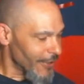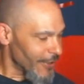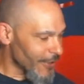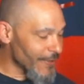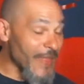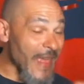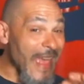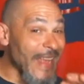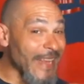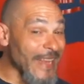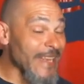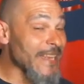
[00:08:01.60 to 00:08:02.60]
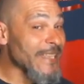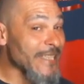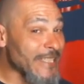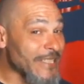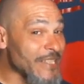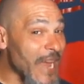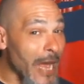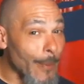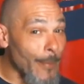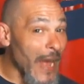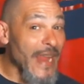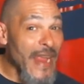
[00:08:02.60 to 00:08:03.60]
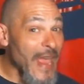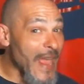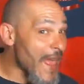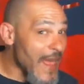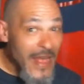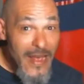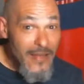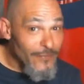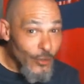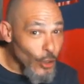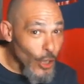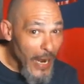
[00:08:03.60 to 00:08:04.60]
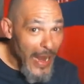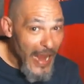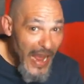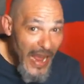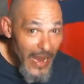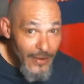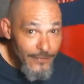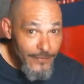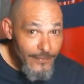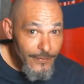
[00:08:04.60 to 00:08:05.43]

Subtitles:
that any job I ever have,